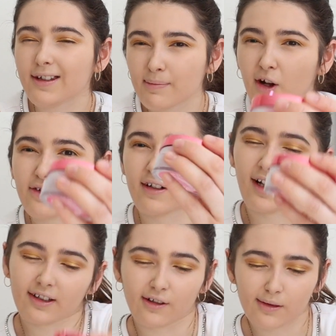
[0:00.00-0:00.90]
It smells really
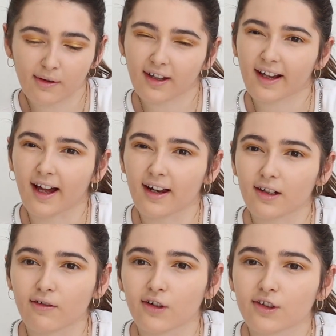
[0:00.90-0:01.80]
nice though. It smells like
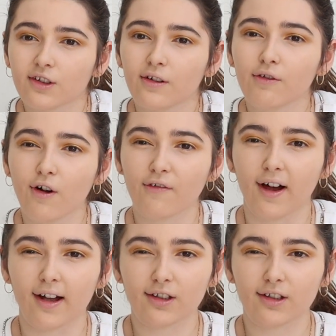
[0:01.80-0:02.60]
candy floss. So you've got that.